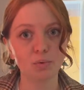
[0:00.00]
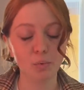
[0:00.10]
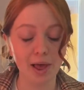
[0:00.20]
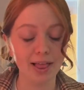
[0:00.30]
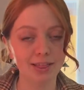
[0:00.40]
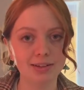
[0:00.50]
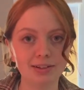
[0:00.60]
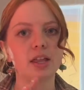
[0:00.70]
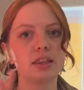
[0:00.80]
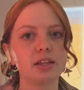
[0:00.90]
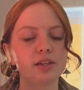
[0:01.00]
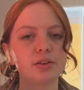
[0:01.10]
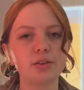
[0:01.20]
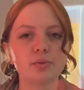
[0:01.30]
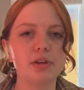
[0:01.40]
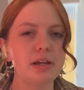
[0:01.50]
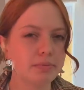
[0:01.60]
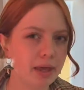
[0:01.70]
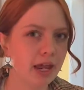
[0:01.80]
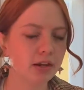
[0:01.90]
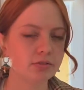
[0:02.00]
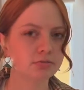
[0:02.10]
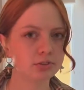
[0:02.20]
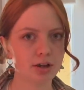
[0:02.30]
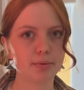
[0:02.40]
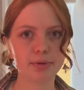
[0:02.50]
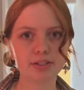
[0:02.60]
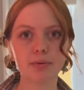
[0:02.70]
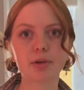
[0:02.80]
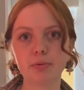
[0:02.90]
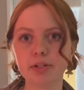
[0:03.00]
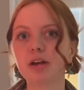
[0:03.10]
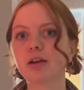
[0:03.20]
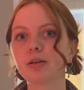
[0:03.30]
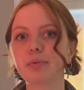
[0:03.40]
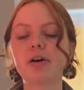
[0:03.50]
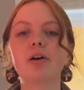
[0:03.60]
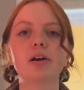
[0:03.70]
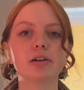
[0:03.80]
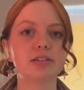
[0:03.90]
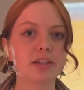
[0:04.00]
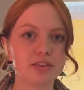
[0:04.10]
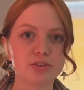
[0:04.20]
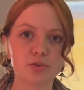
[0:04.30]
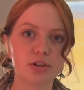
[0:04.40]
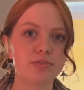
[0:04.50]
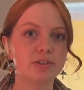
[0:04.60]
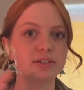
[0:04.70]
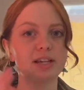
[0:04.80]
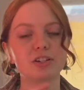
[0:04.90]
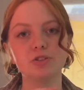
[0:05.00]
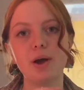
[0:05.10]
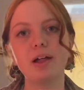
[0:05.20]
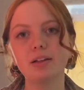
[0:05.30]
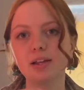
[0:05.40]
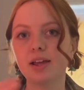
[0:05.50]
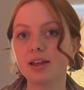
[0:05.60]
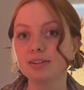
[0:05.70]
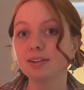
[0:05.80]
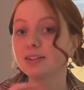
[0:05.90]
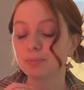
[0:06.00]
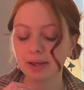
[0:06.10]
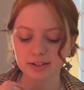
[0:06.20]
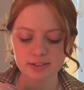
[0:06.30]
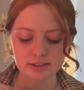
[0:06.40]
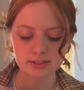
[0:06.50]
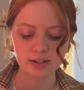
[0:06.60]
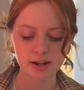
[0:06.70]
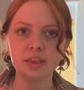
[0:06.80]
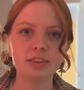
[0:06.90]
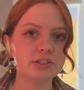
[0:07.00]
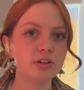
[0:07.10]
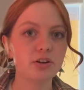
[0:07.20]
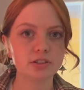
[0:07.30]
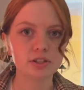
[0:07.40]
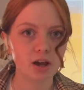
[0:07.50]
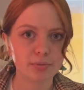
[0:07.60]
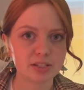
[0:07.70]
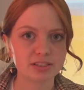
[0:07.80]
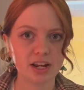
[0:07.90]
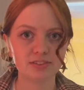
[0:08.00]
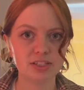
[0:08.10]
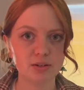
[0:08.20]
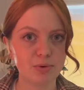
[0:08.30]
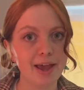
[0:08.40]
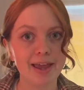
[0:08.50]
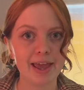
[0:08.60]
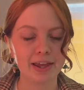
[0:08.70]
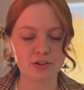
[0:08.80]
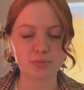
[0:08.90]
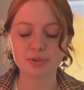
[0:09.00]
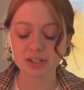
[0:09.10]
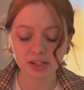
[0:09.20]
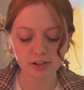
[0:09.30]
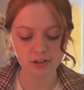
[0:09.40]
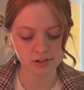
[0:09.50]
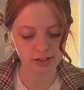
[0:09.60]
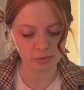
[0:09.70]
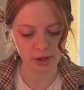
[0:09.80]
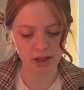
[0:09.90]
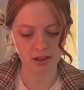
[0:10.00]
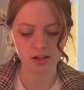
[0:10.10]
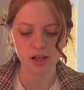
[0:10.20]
well. The three main topics I'm going to be talking about are death and grief, sexuality, and independence. These are all topics that I've seen YA handle particularly well.